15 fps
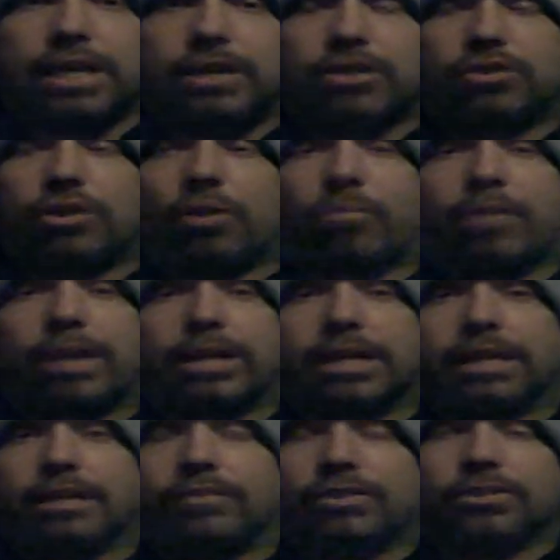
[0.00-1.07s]
You don't want
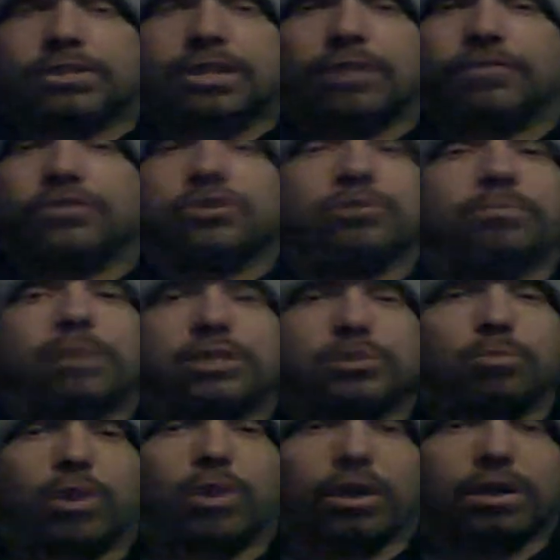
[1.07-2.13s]
to give yourself too much
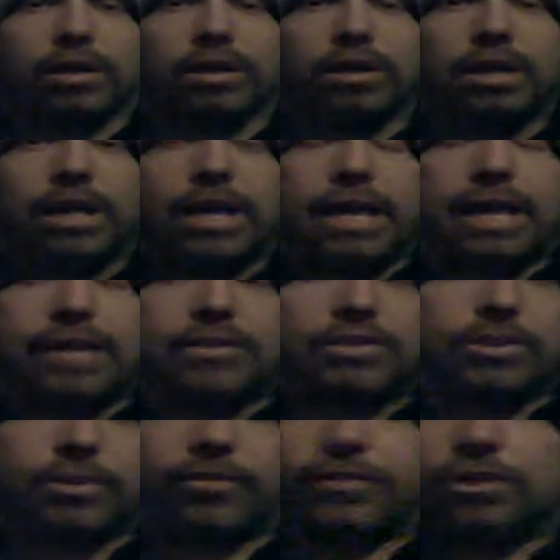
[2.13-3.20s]
work. And
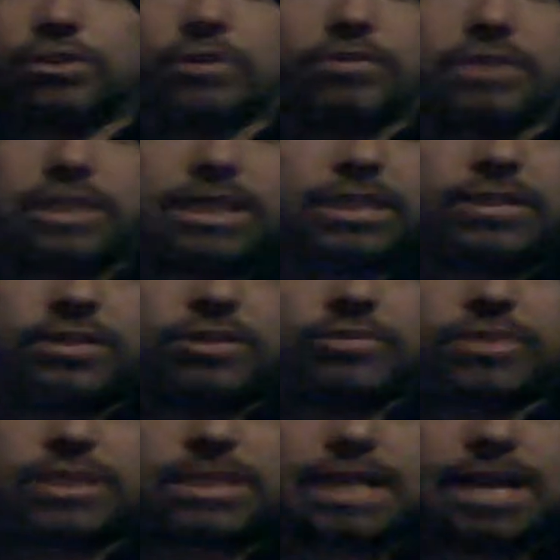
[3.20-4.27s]
so if you don't need to
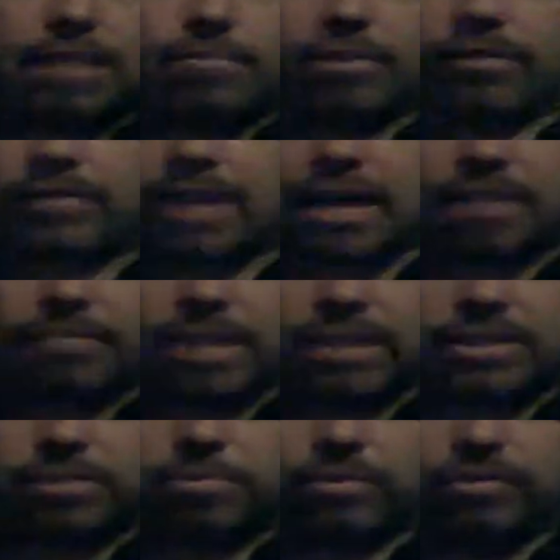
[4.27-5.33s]
use a timer, if
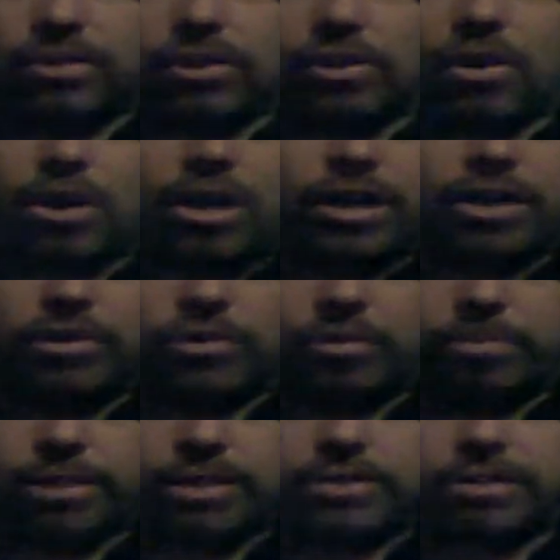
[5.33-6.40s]
combat's moving along and
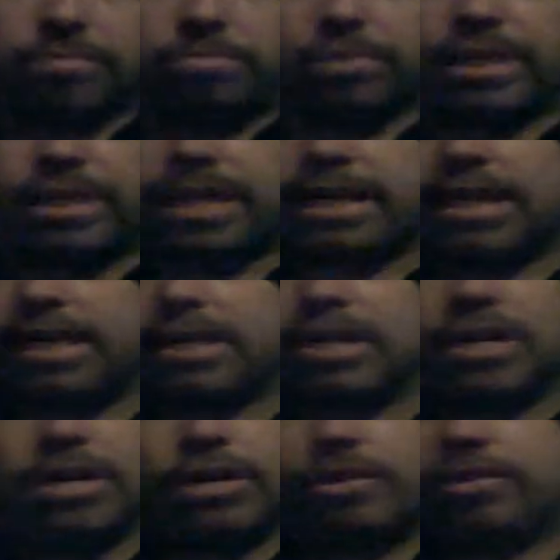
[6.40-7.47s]
nobody's complaining,
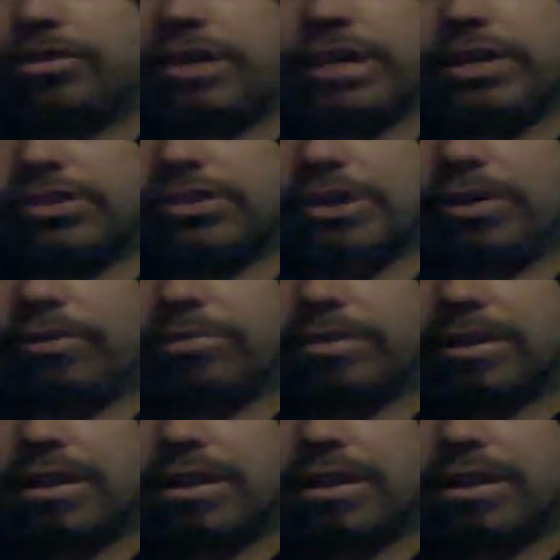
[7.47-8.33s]
then don't.